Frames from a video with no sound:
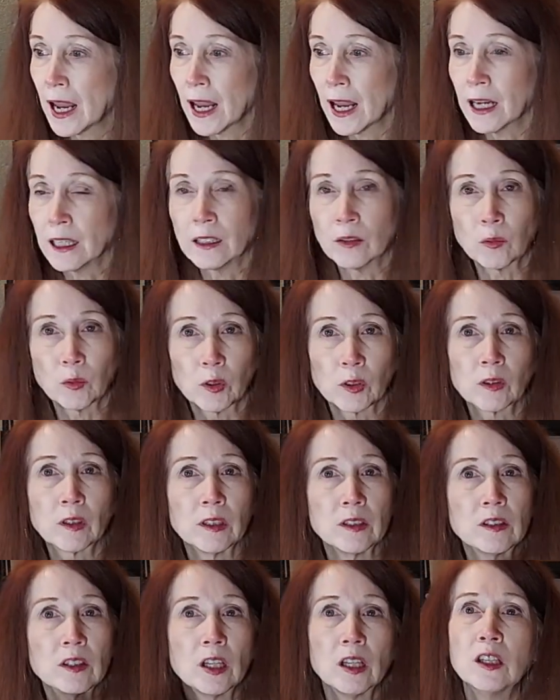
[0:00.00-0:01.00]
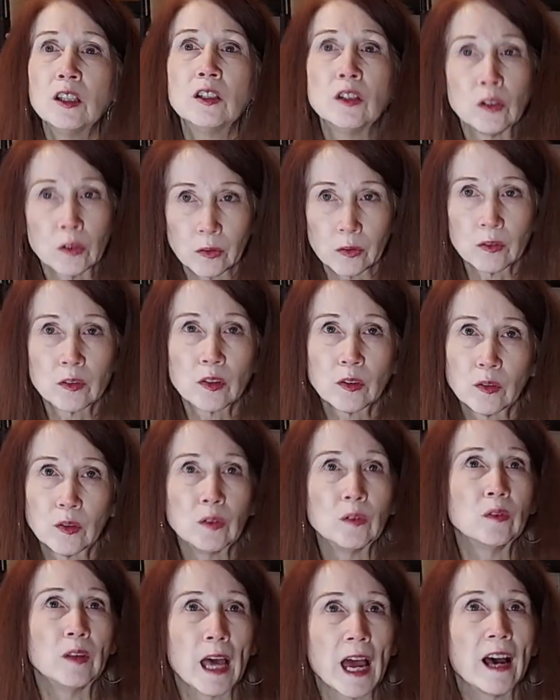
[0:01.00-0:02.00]
and it will continue to
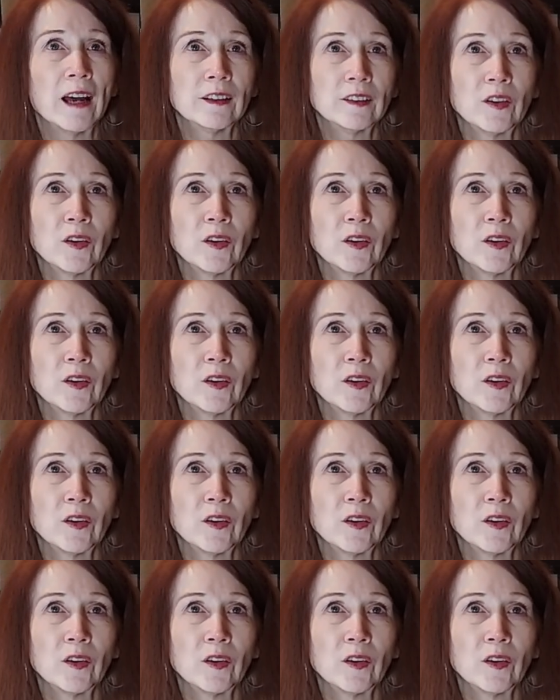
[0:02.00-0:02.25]
do that.